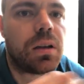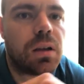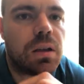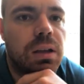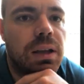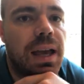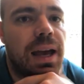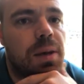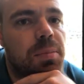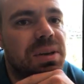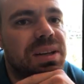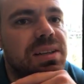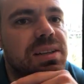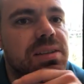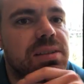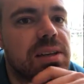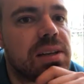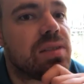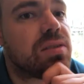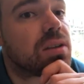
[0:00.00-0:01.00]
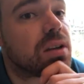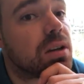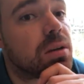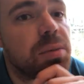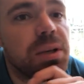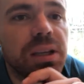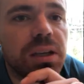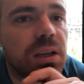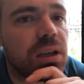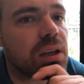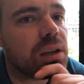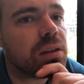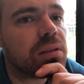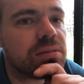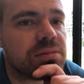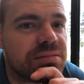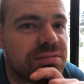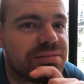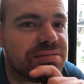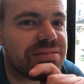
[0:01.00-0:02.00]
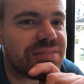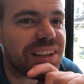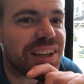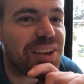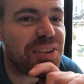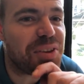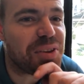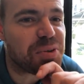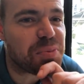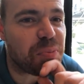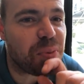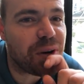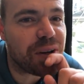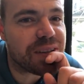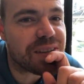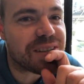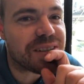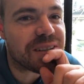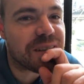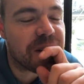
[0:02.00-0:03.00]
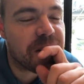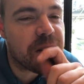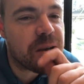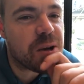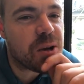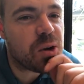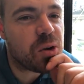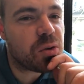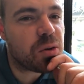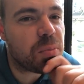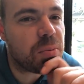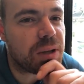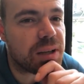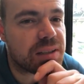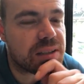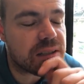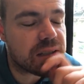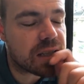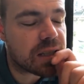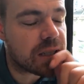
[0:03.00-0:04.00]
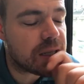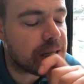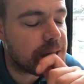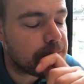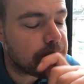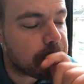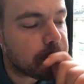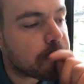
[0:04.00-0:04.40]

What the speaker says: yeah, BTC is going to be king. ETH is prince. Who replaces the king?